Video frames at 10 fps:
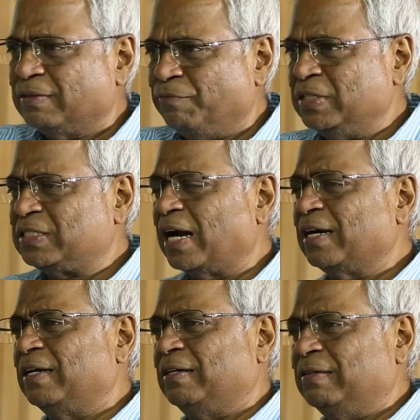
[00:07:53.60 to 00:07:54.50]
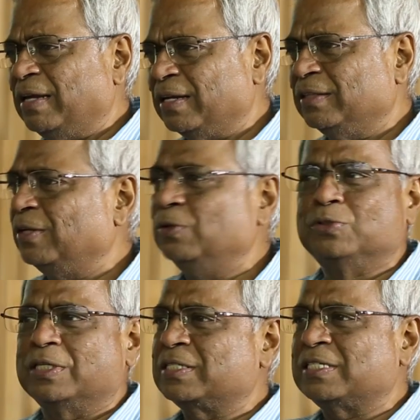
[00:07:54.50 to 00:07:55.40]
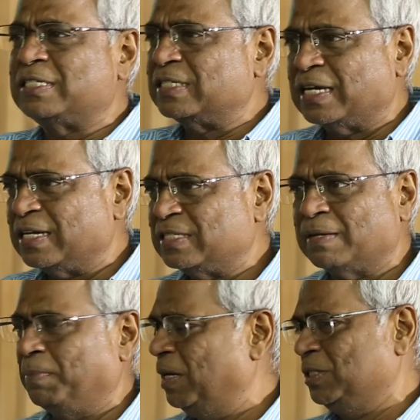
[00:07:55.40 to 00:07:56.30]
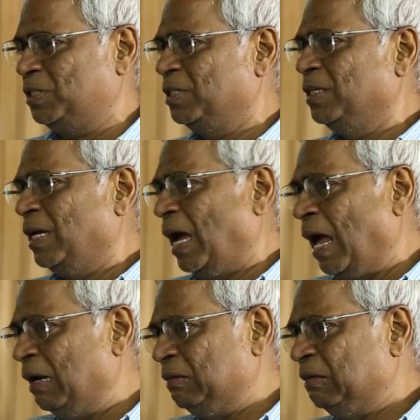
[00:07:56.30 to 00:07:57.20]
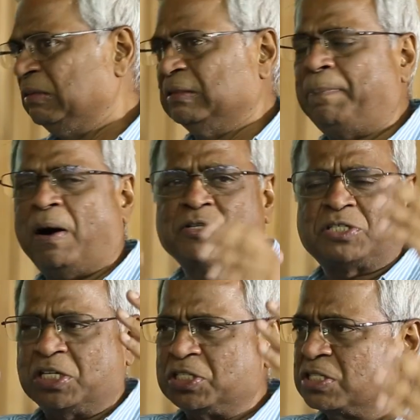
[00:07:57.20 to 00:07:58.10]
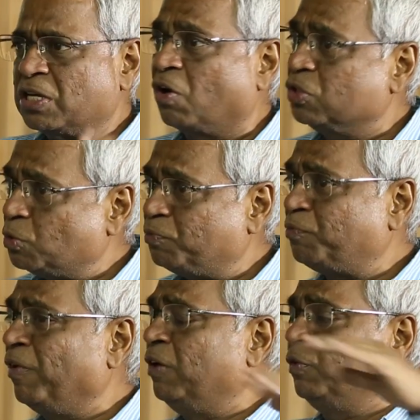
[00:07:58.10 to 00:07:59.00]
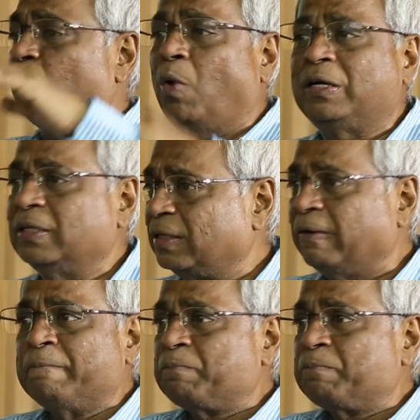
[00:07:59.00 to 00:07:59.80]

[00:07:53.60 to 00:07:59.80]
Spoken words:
we started hearing the news that the city is getting submerged and the power stations are also filled with water,